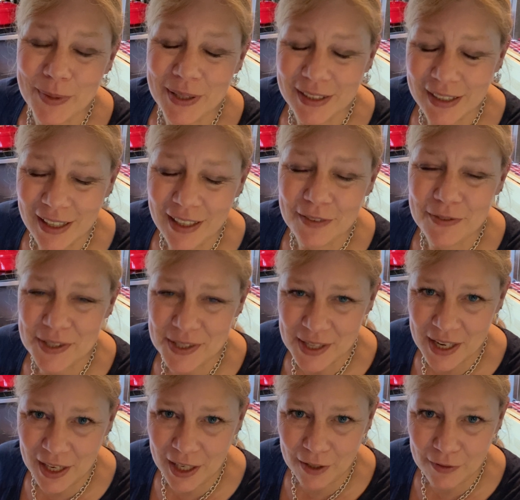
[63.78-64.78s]
money I've
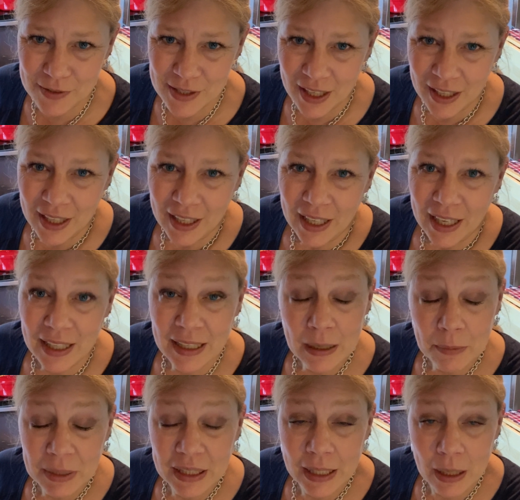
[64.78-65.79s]
saved and
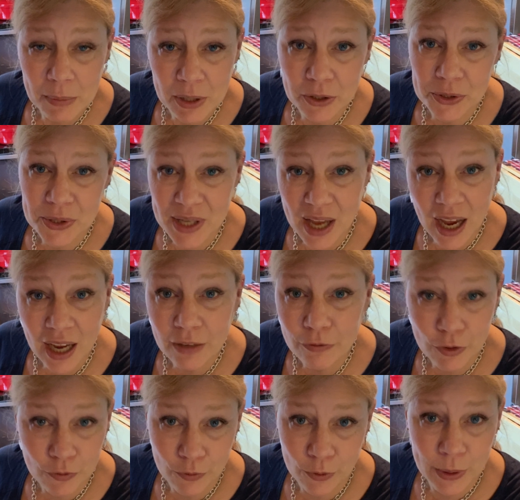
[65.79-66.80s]
how many chemicals I've
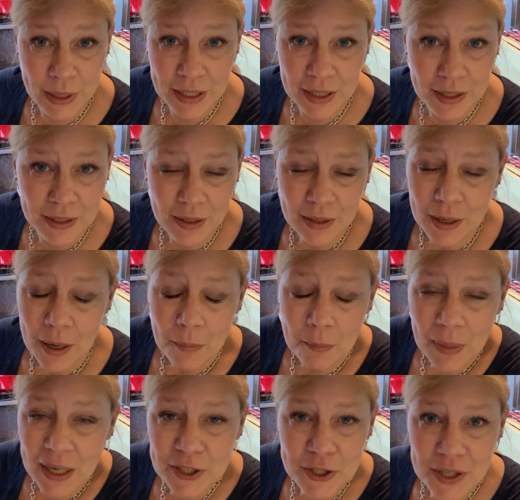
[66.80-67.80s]
avoided
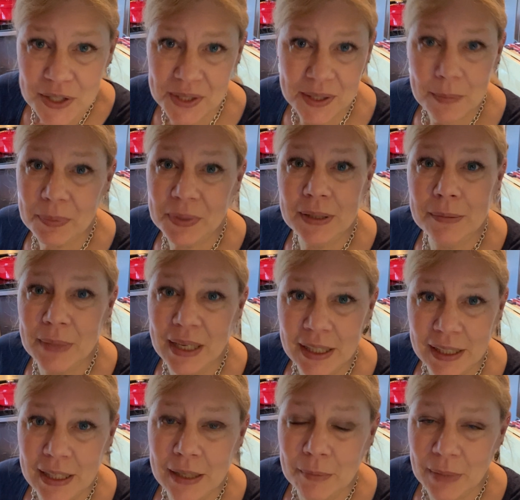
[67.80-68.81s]
by just simply
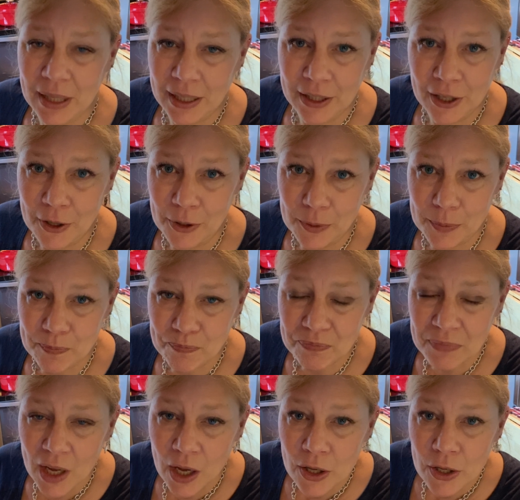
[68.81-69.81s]
making my own.
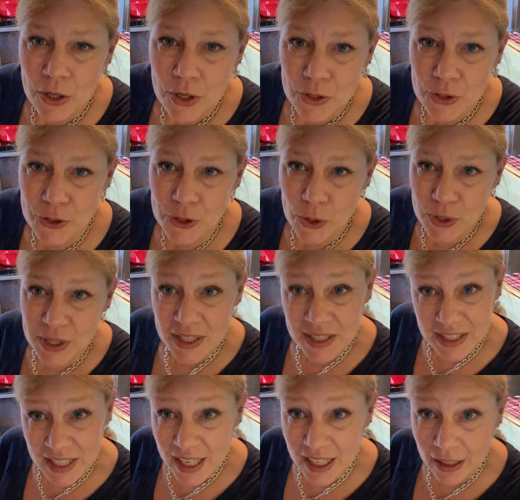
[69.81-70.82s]
So
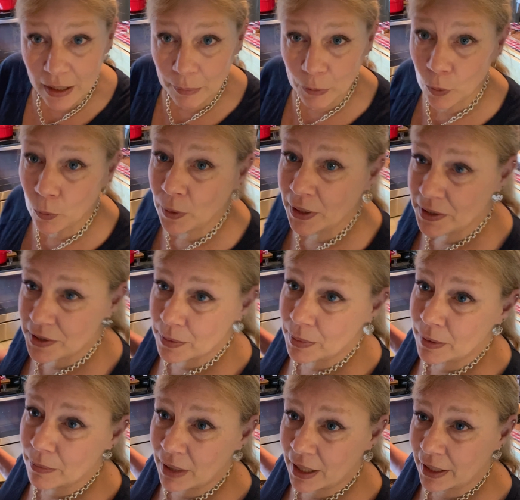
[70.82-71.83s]
today I'm going to
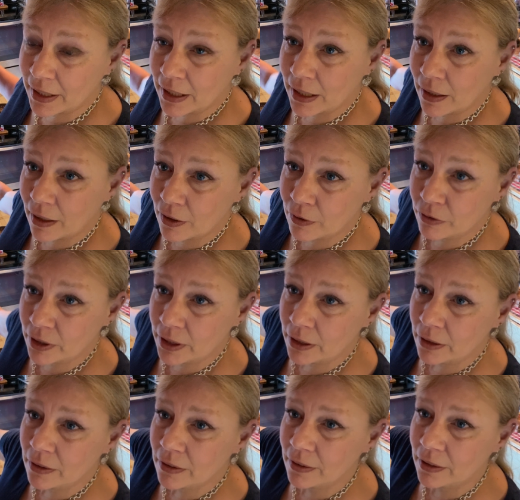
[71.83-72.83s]
be making over
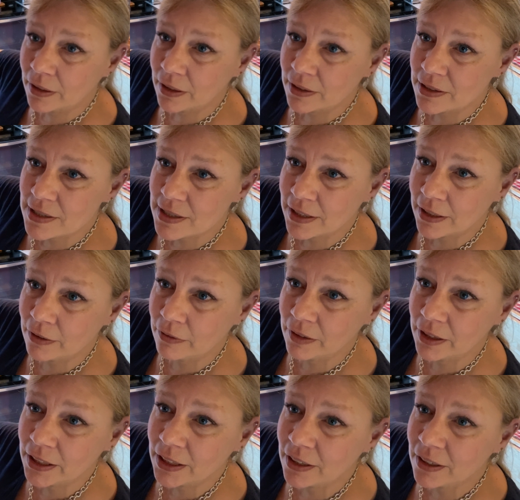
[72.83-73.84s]
here, you can see over
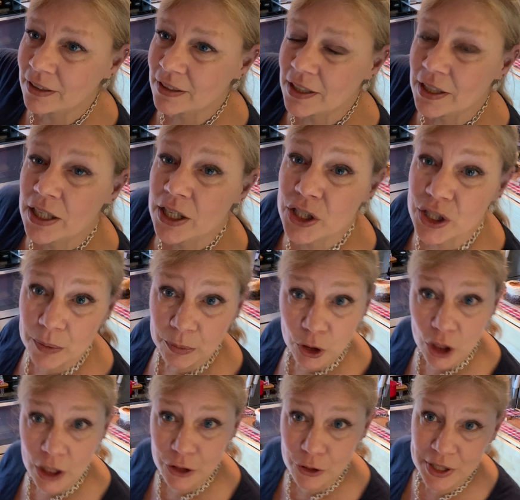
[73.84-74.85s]
here, some
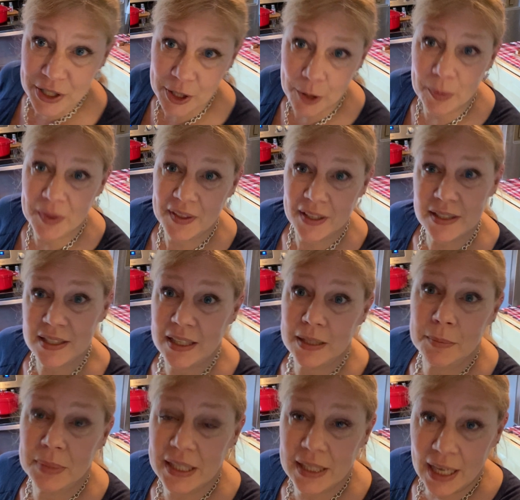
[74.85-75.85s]
laundry soap, but that's
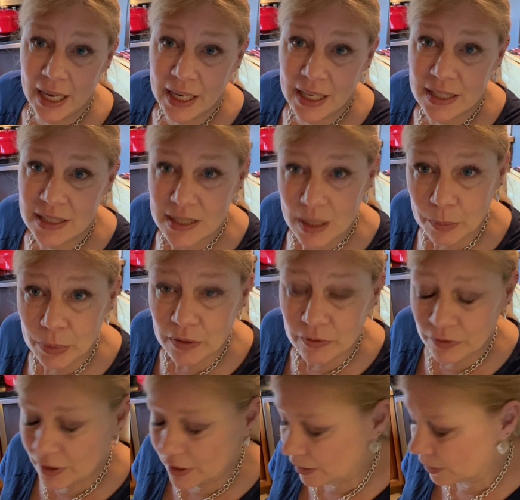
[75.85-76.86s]
gonna be a separate
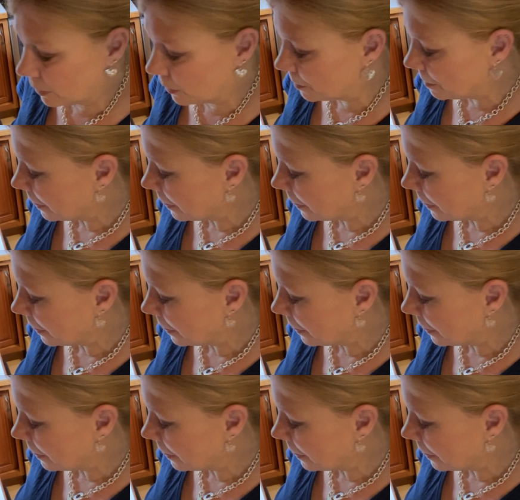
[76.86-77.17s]
video.